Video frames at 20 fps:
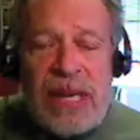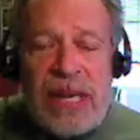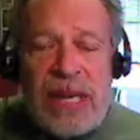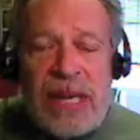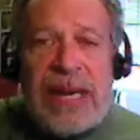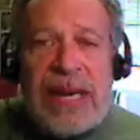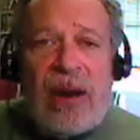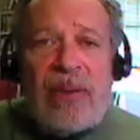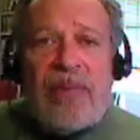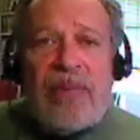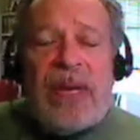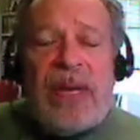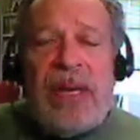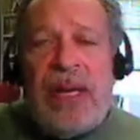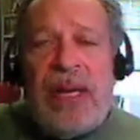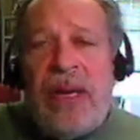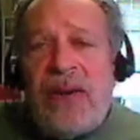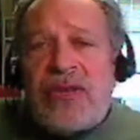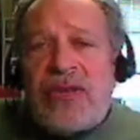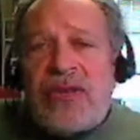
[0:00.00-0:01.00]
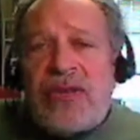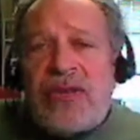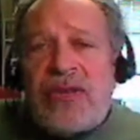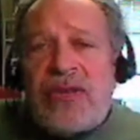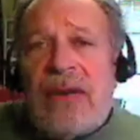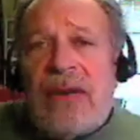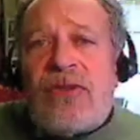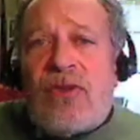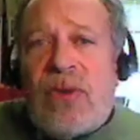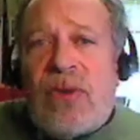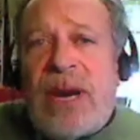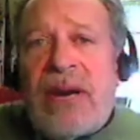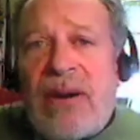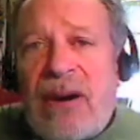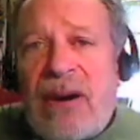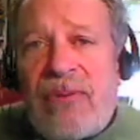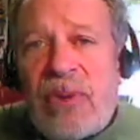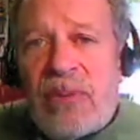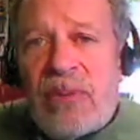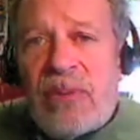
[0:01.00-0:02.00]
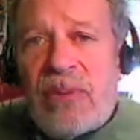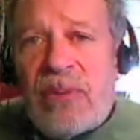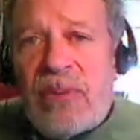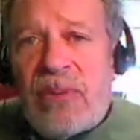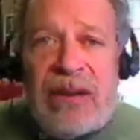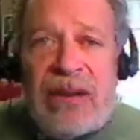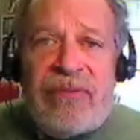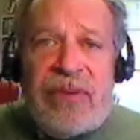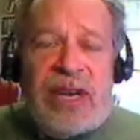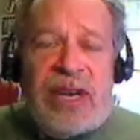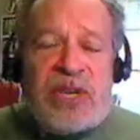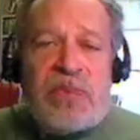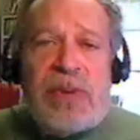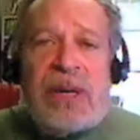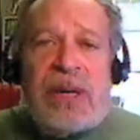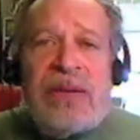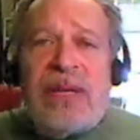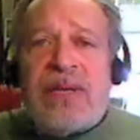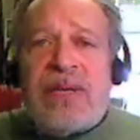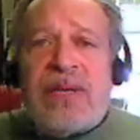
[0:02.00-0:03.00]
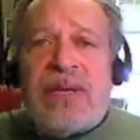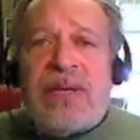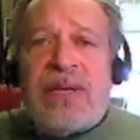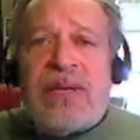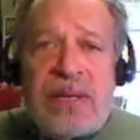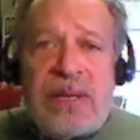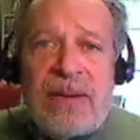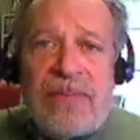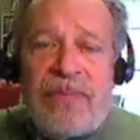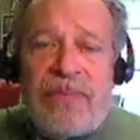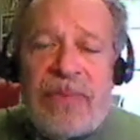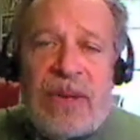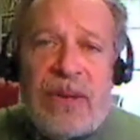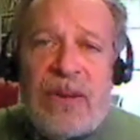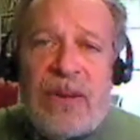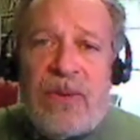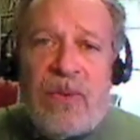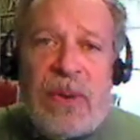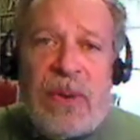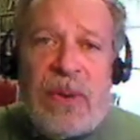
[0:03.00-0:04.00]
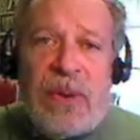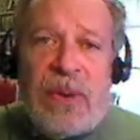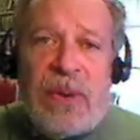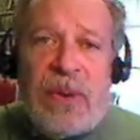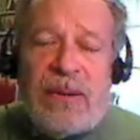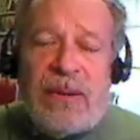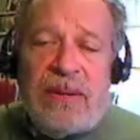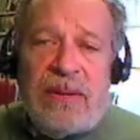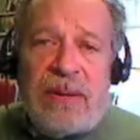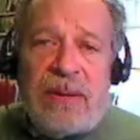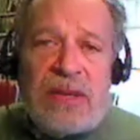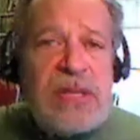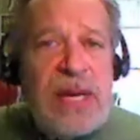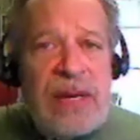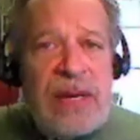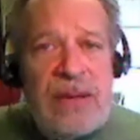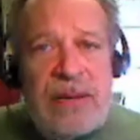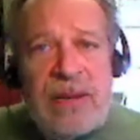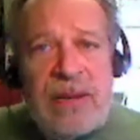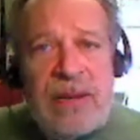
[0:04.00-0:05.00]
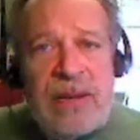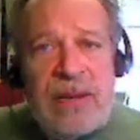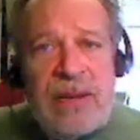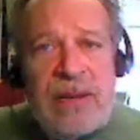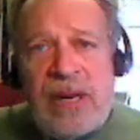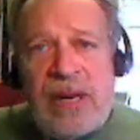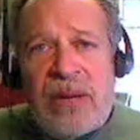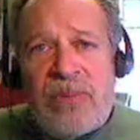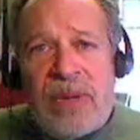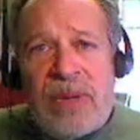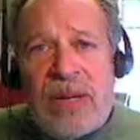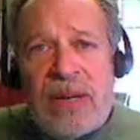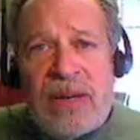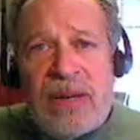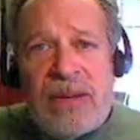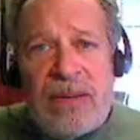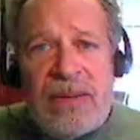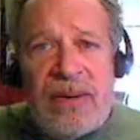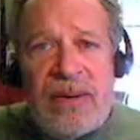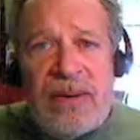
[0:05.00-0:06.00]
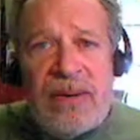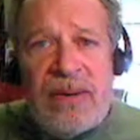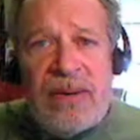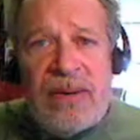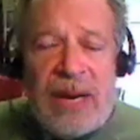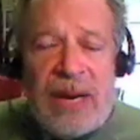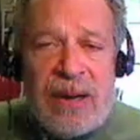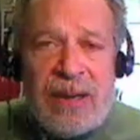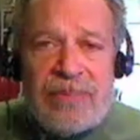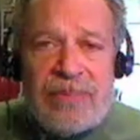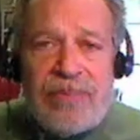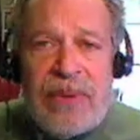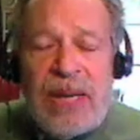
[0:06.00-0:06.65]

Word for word: Now, here's the trade off with public investment, and this is where the Senate is going to be debating.